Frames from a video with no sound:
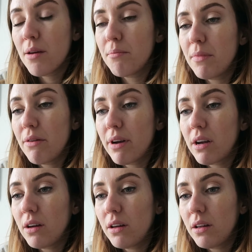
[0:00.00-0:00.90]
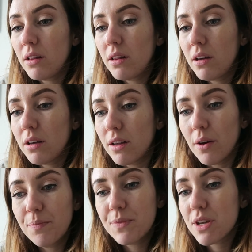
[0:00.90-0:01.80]
Miracle,
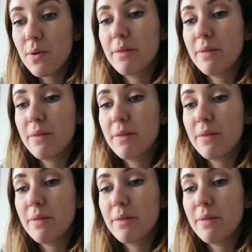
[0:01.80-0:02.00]
no, don't know what